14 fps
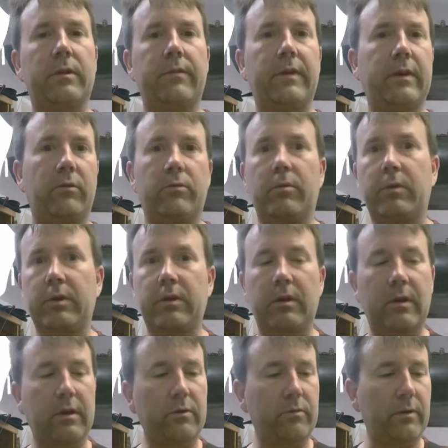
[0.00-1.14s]
I've had really good
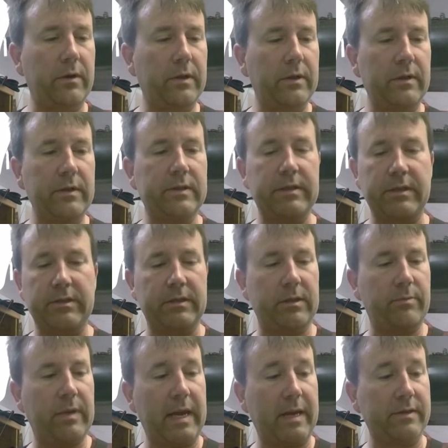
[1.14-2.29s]
luck running these things in the
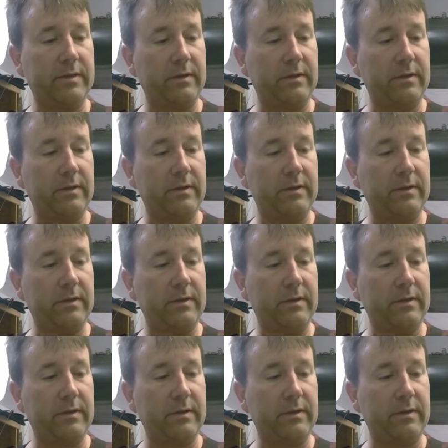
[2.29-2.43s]
past,